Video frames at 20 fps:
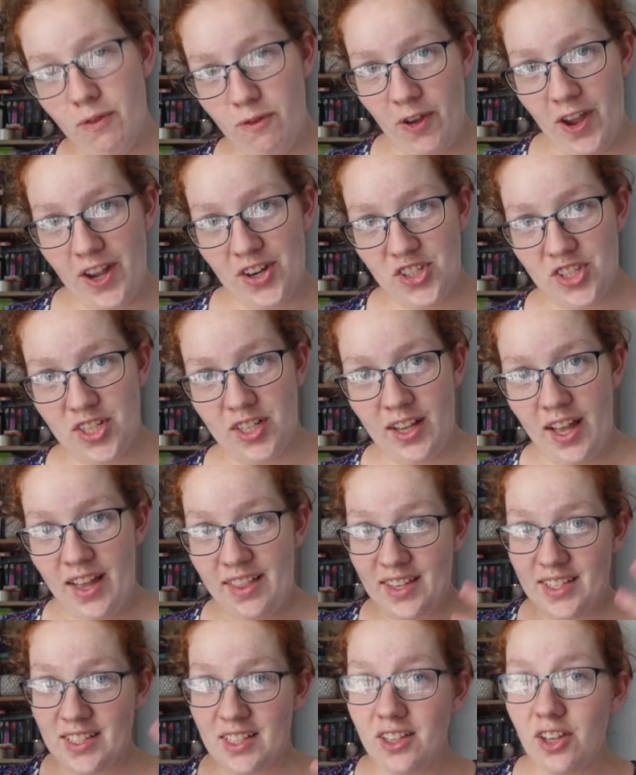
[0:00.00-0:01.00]
infection,
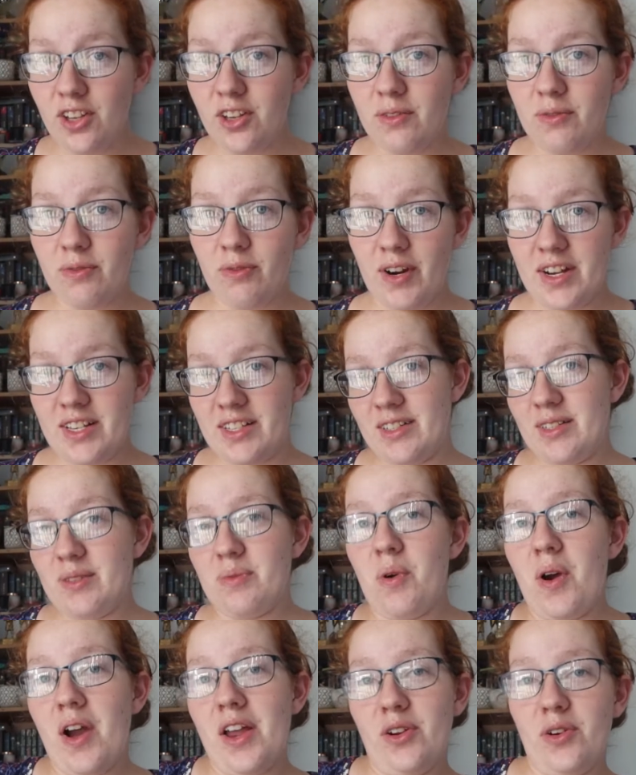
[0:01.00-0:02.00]
like there's a lot of
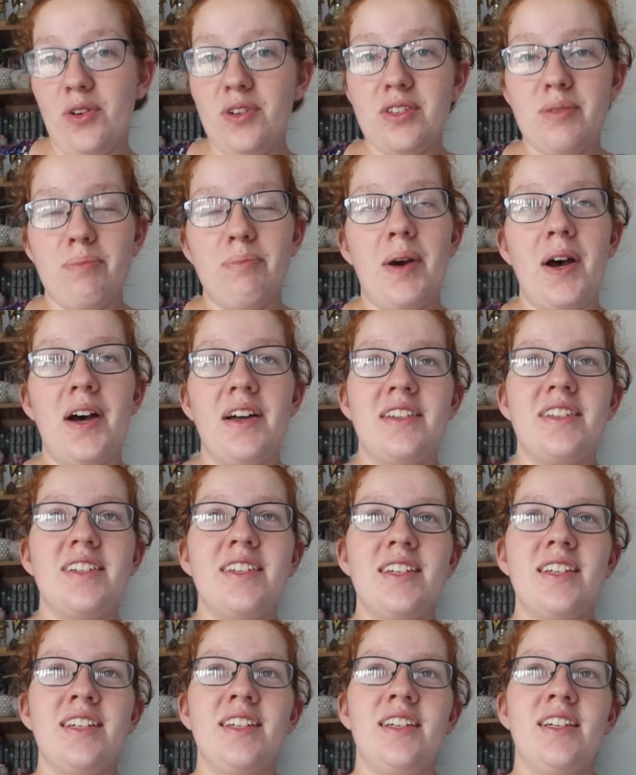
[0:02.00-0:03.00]
reasons why not, but
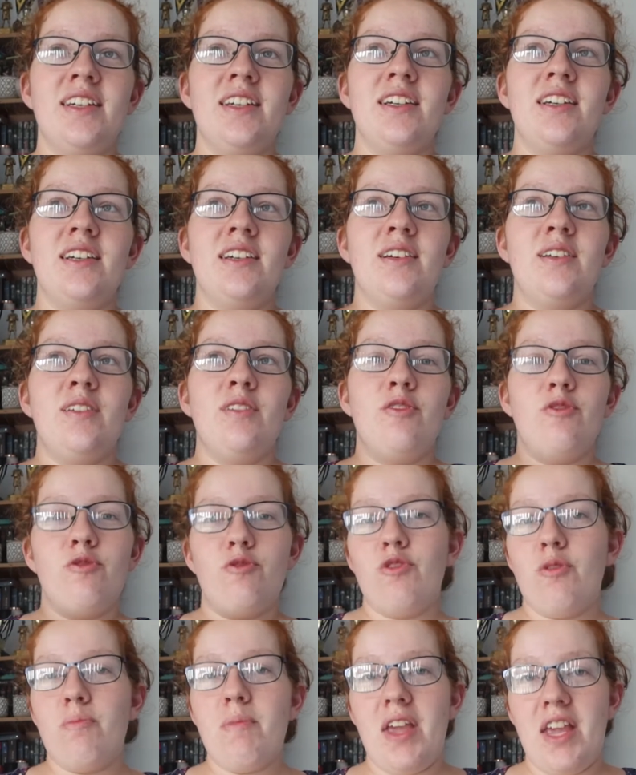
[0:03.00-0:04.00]

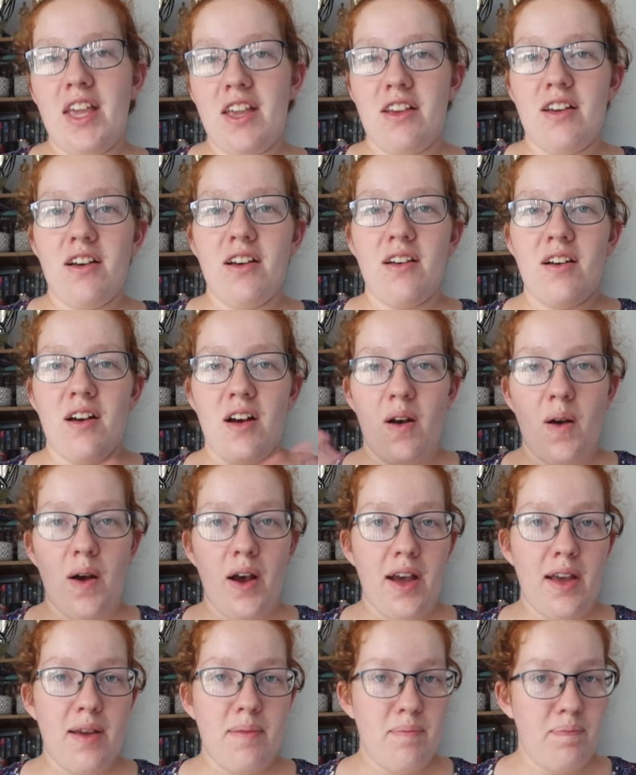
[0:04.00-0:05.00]
for me,
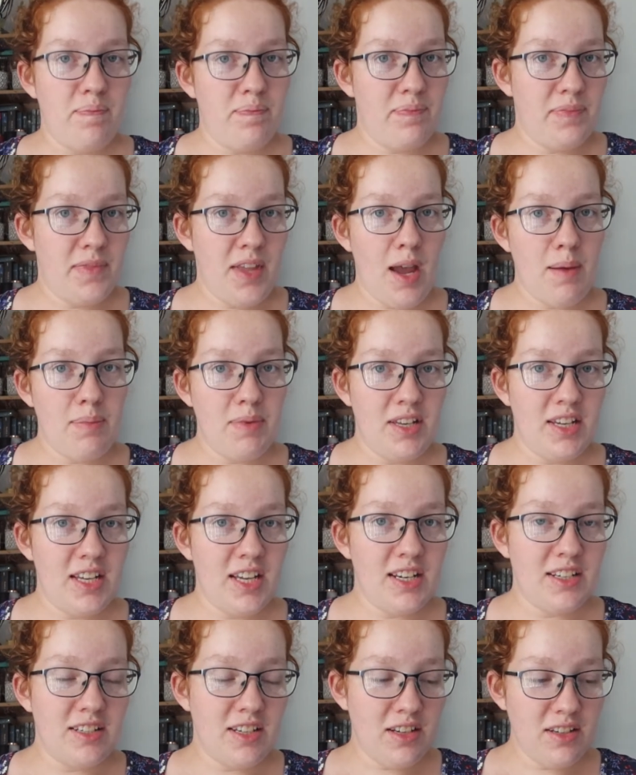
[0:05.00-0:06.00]
I'm happy to
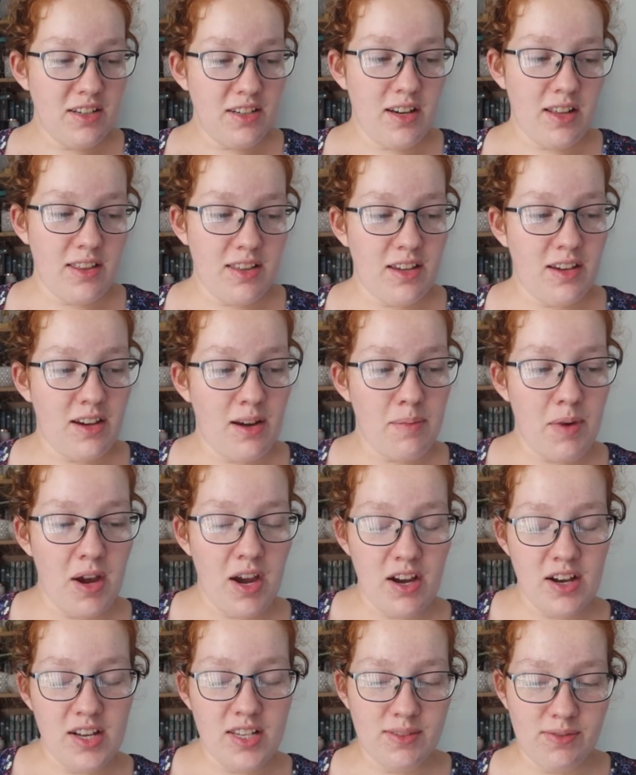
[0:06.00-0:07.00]
get it done and I think I
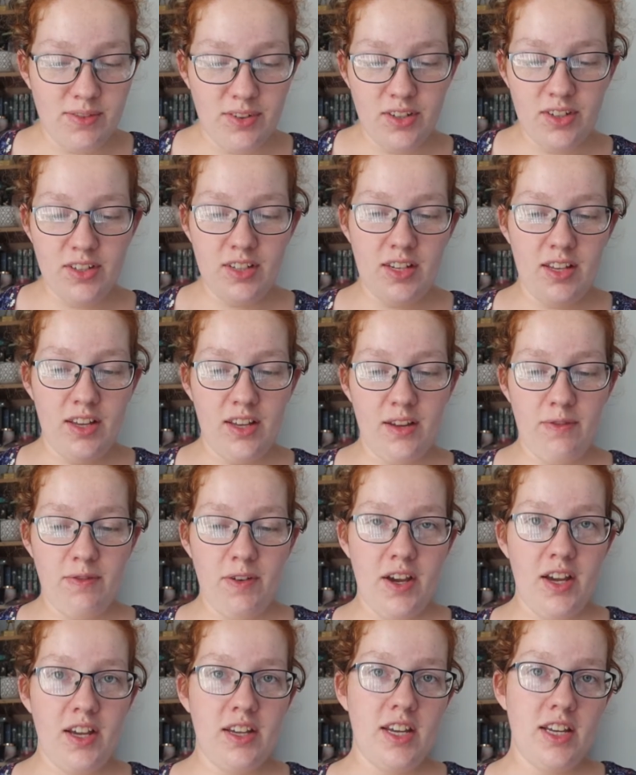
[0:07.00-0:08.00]
might ask for it if
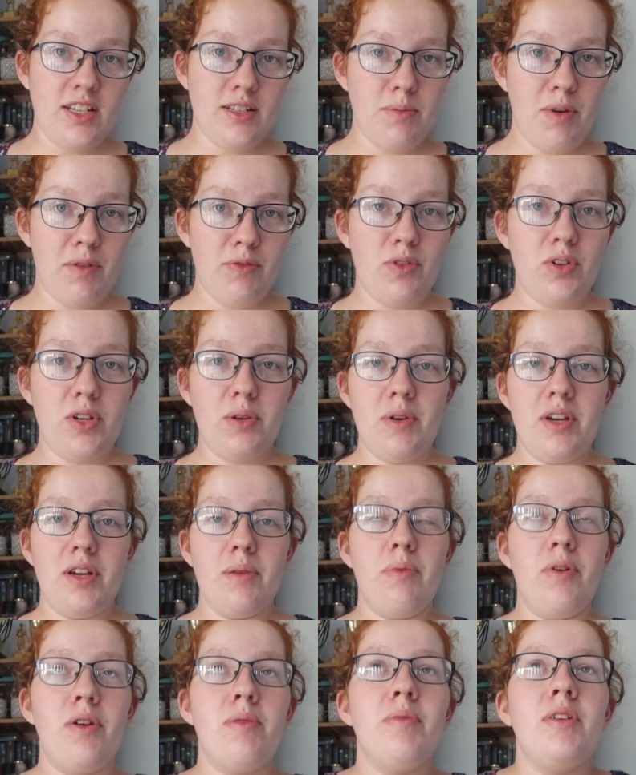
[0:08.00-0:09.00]
I get to my 40 week
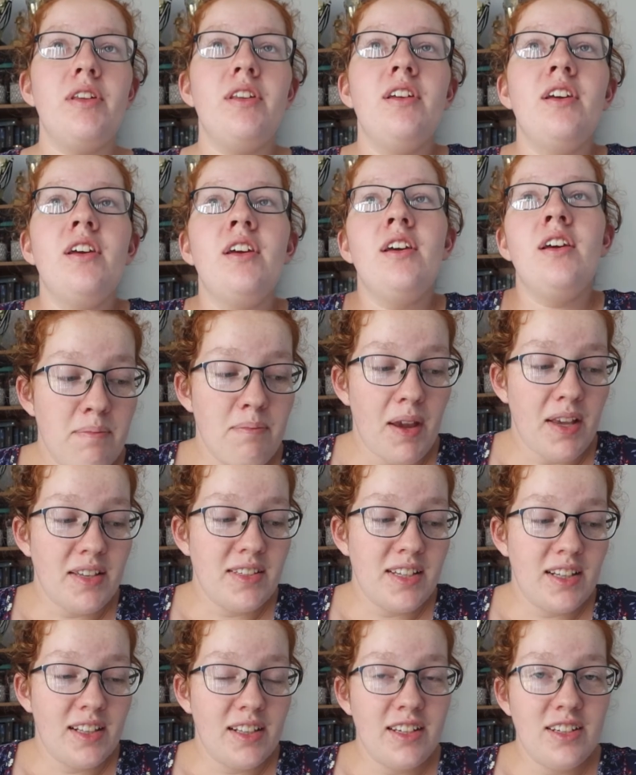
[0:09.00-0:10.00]
appointment.
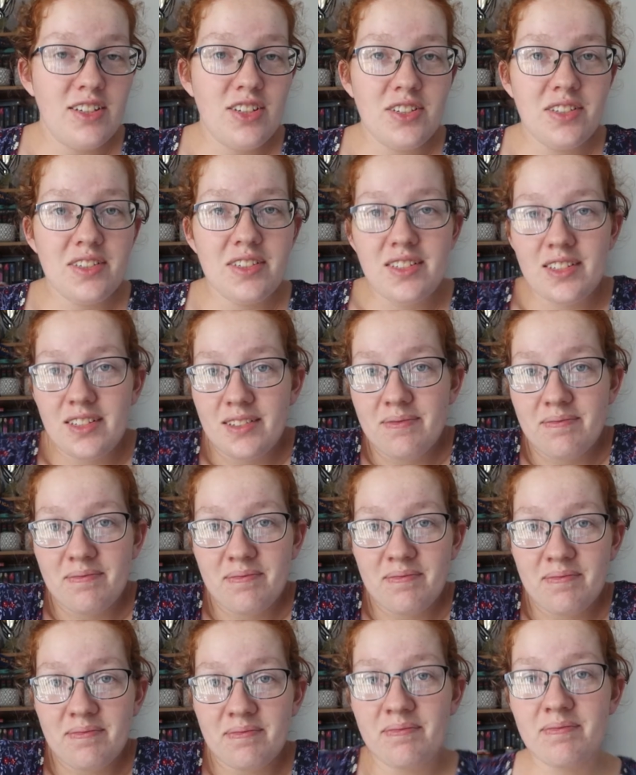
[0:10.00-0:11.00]
Basically just
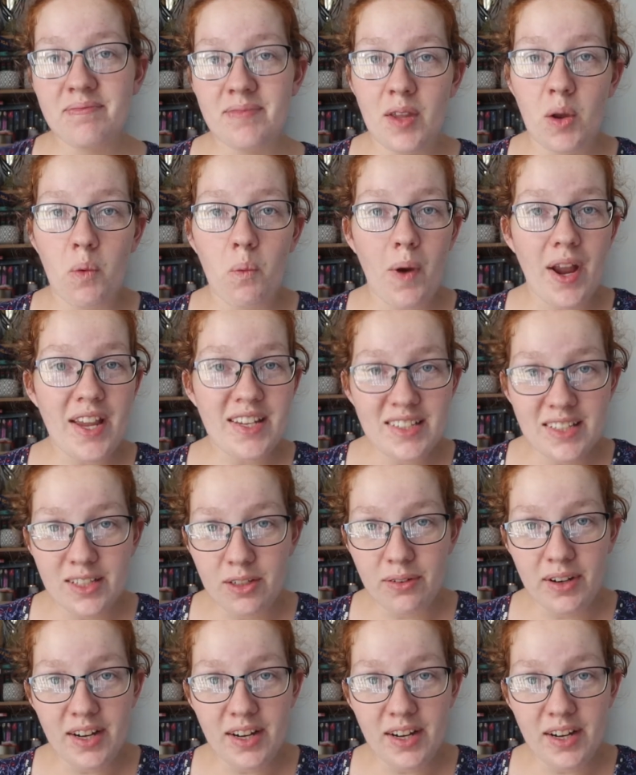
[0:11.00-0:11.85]
waiting